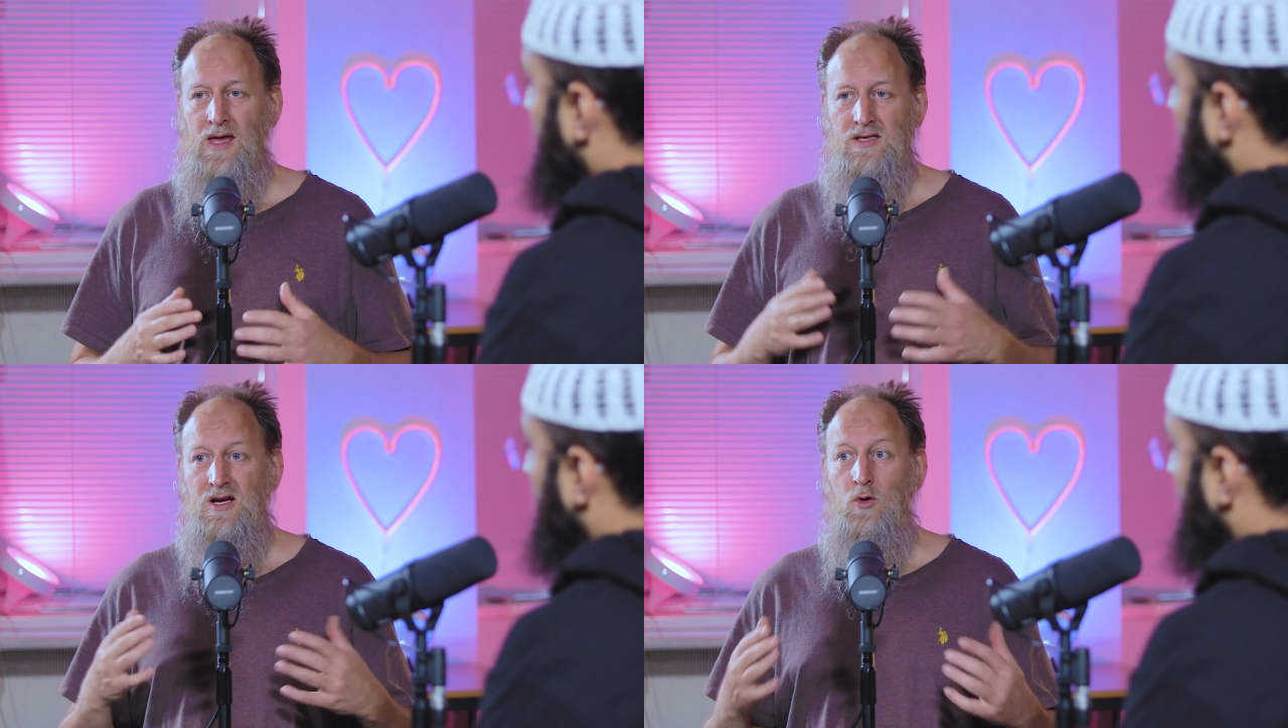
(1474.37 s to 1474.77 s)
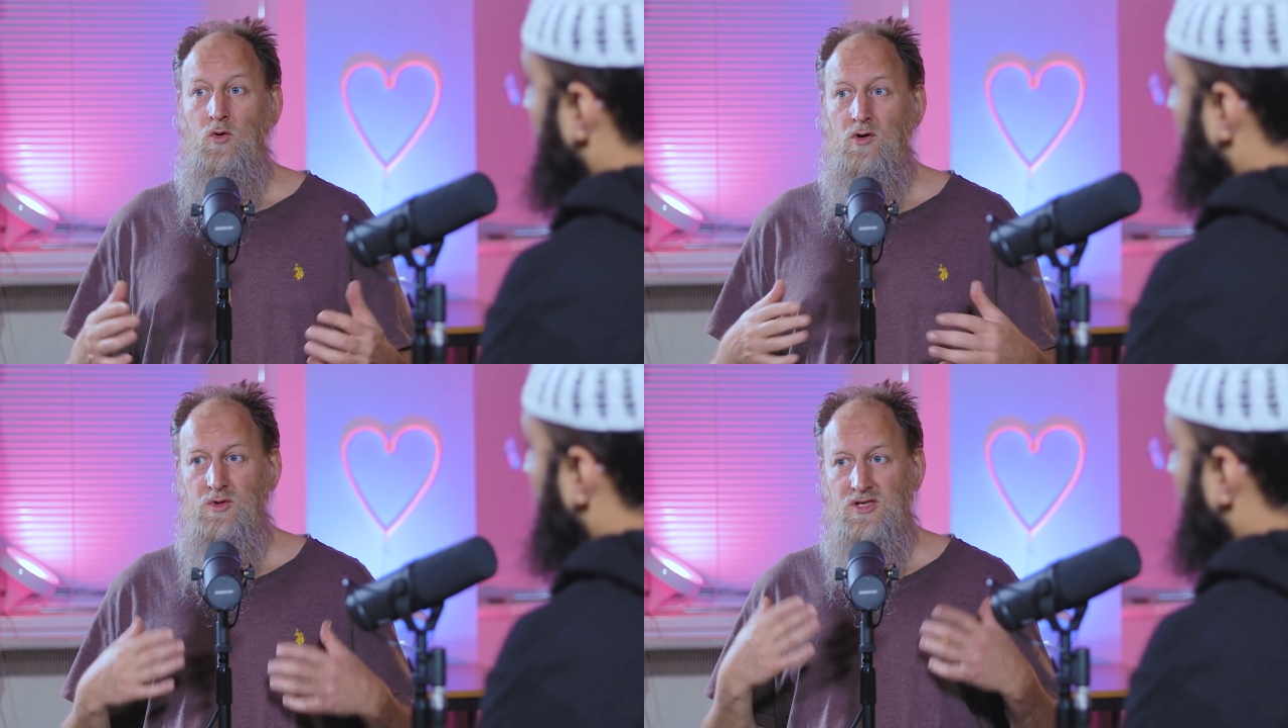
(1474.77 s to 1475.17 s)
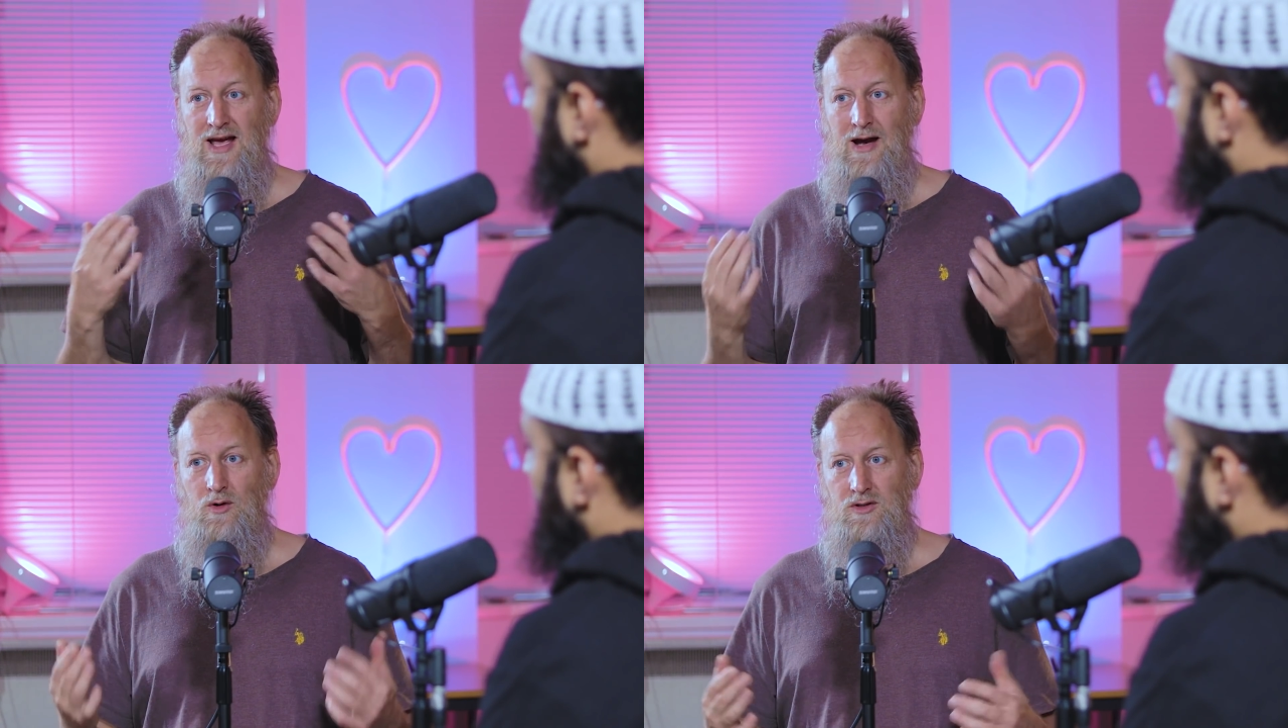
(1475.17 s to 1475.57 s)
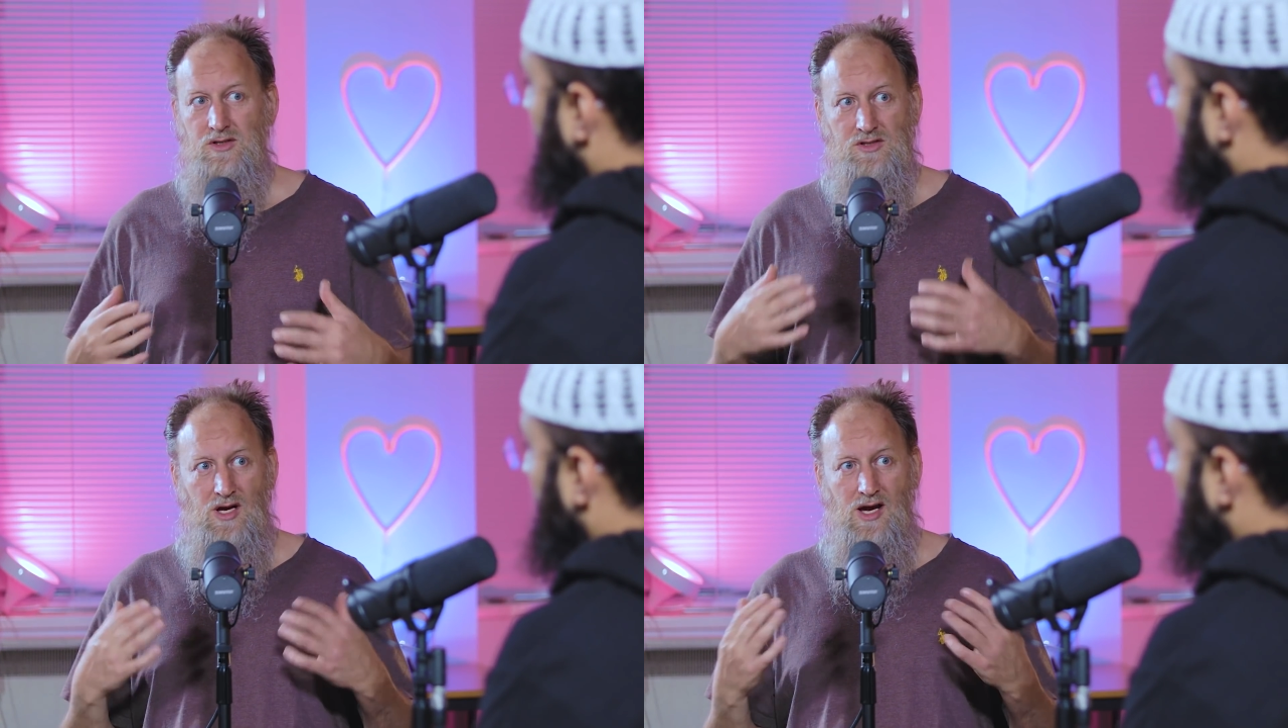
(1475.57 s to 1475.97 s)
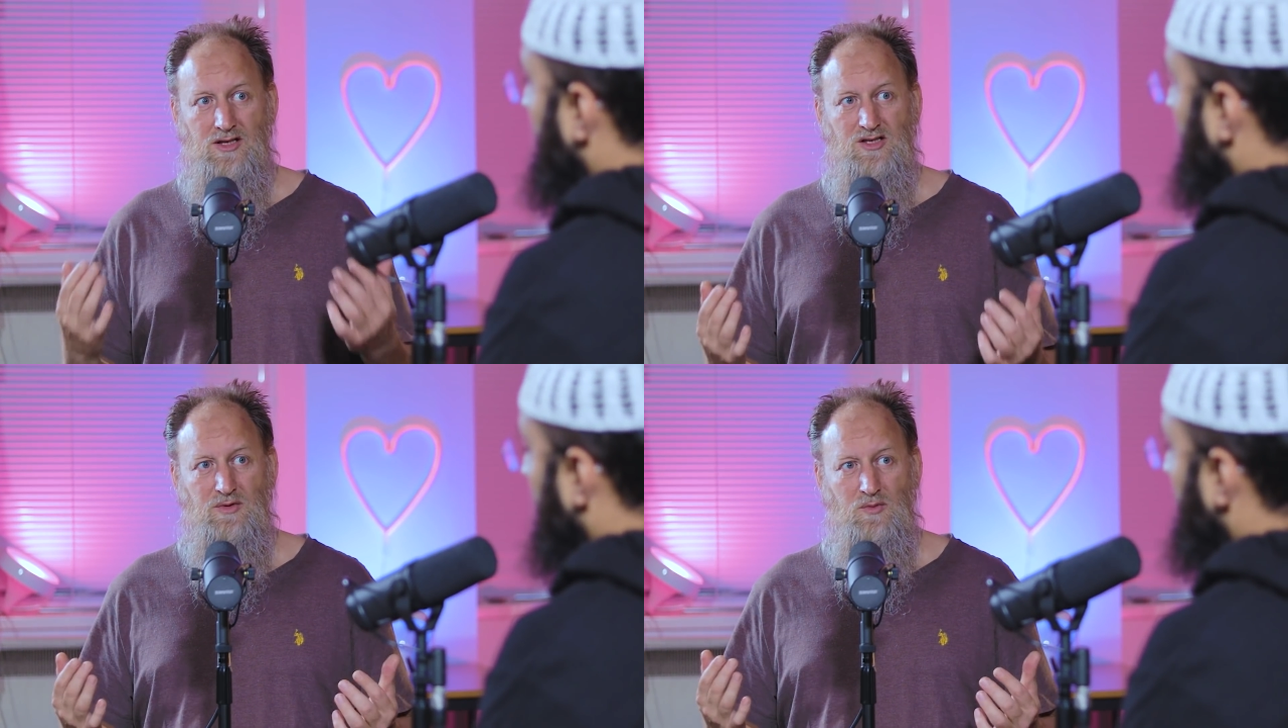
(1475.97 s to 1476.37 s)
it's always our
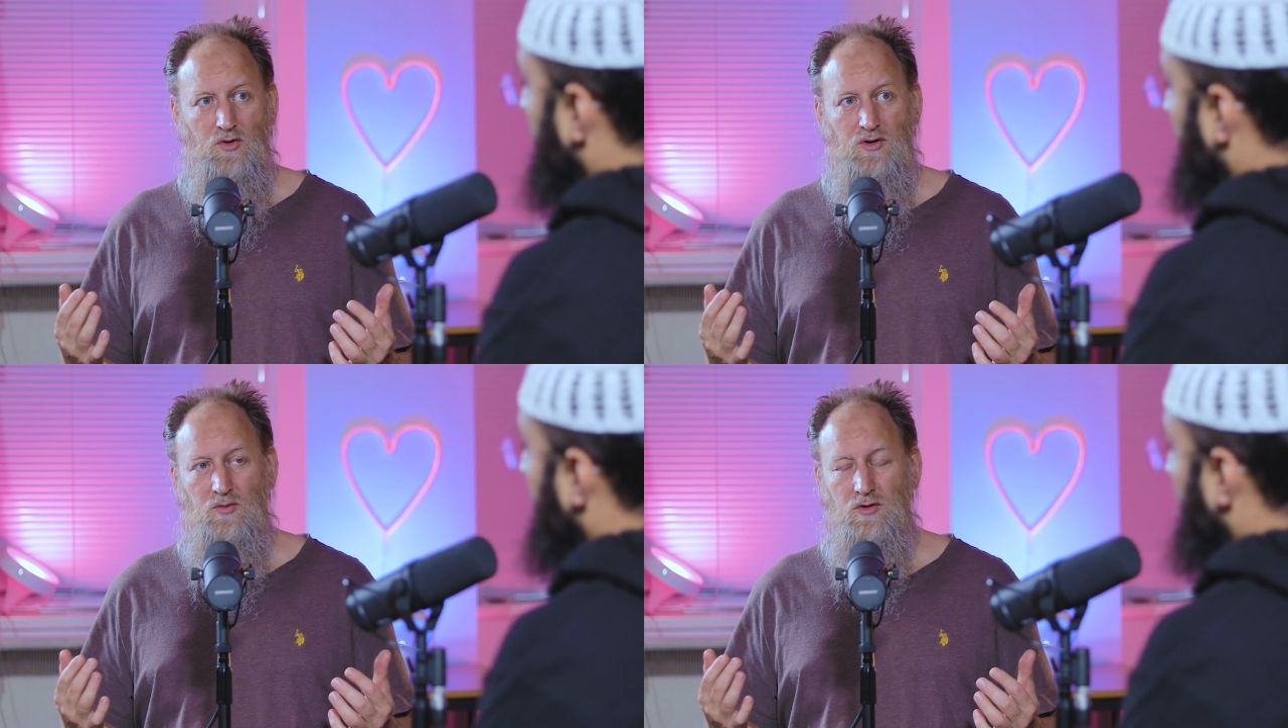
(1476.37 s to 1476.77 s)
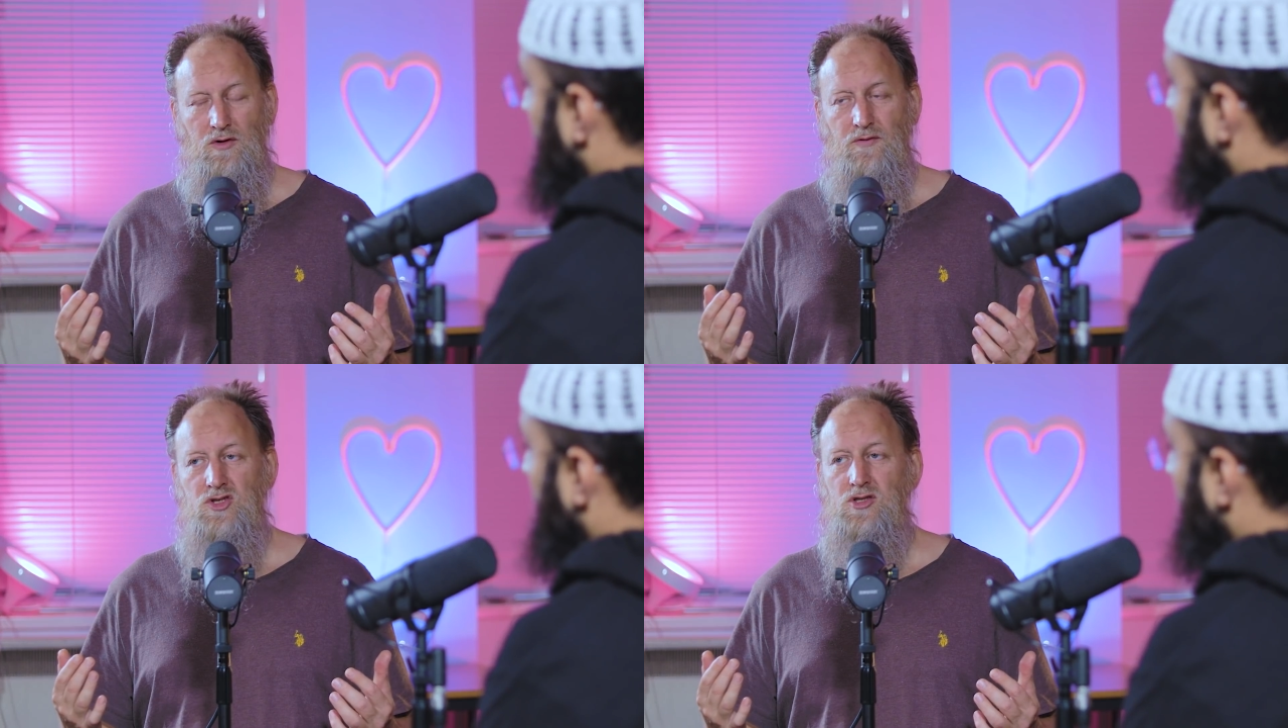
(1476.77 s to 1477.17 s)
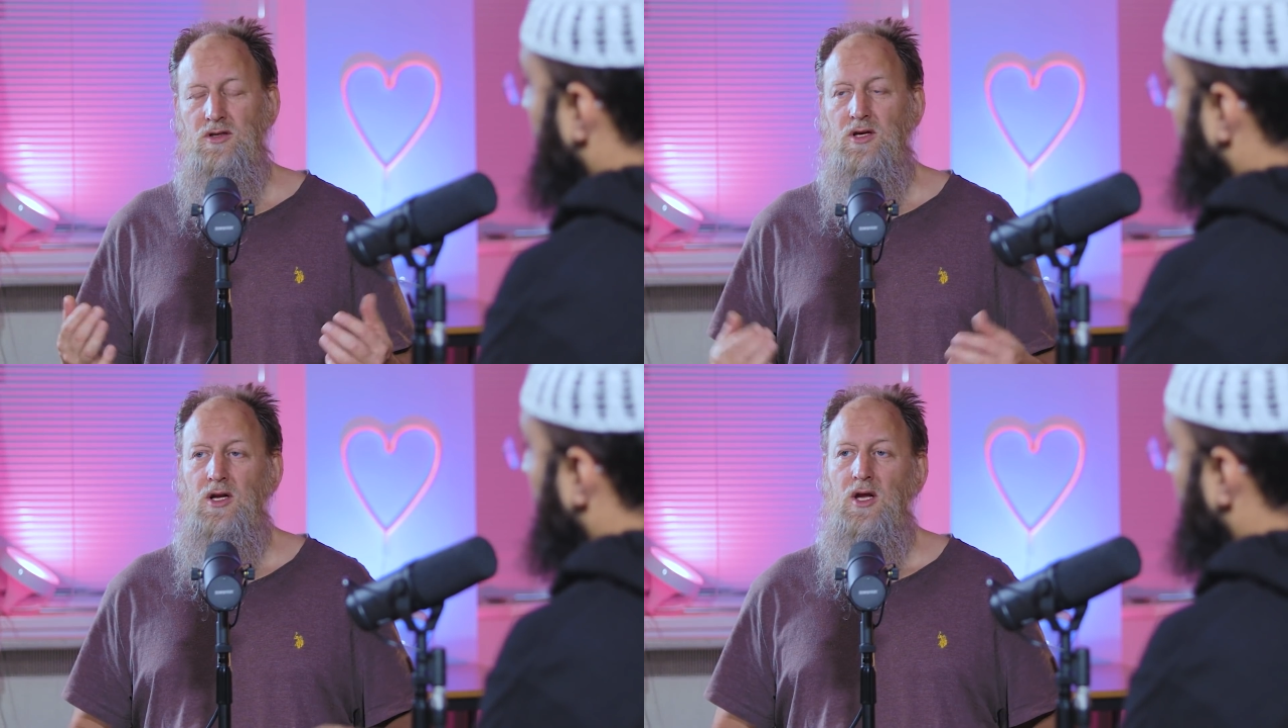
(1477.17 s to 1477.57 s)
desire to be more and more efficient.